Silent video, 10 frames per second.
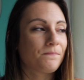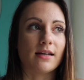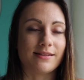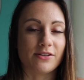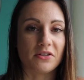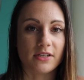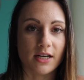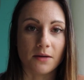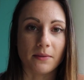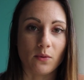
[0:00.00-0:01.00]
As I started
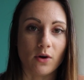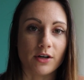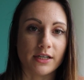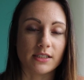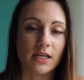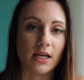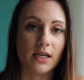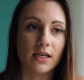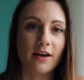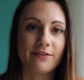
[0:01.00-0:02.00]
to up my water intake,
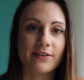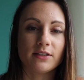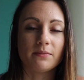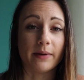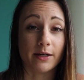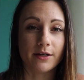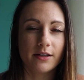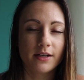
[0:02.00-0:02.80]
I felt better